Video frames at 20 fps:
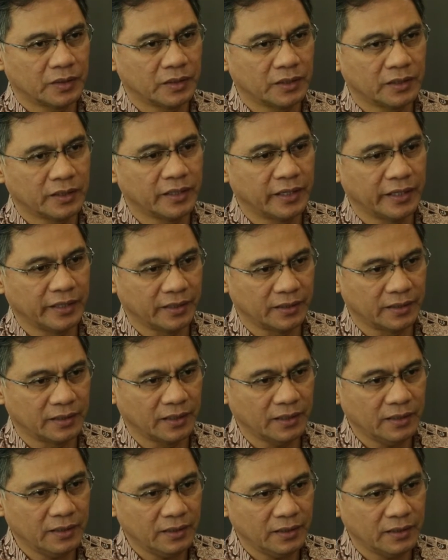the
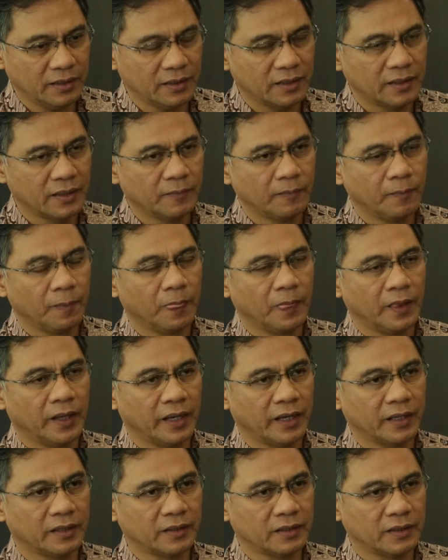data
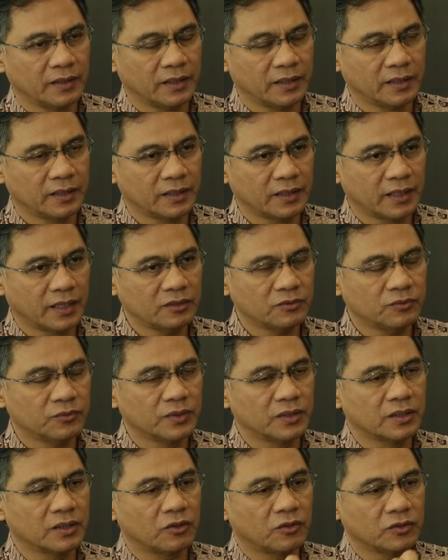and INCAS
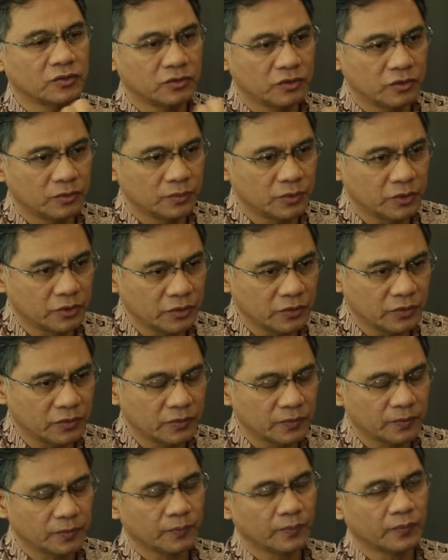will contribute
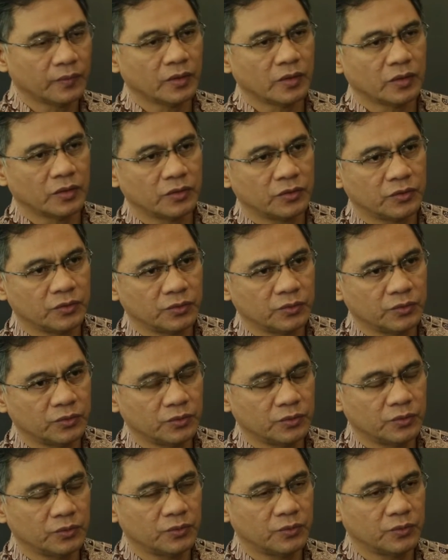
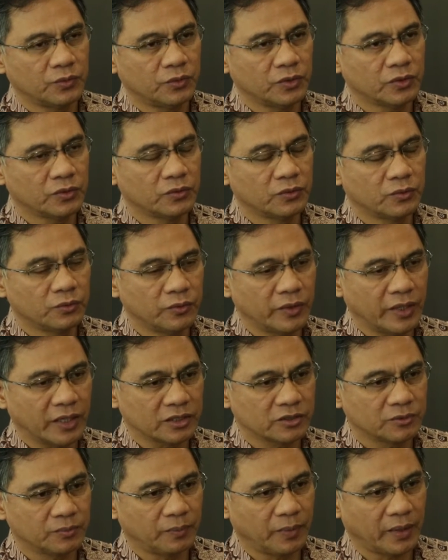to what do we
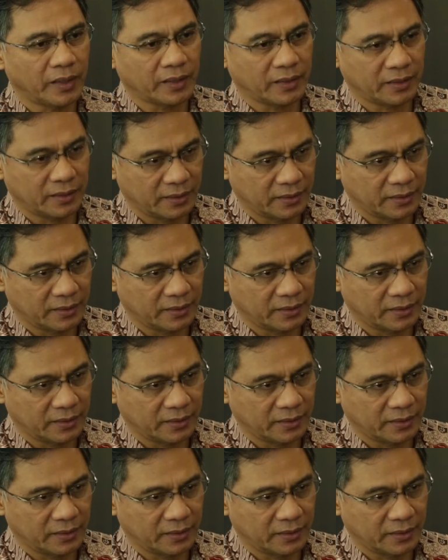expect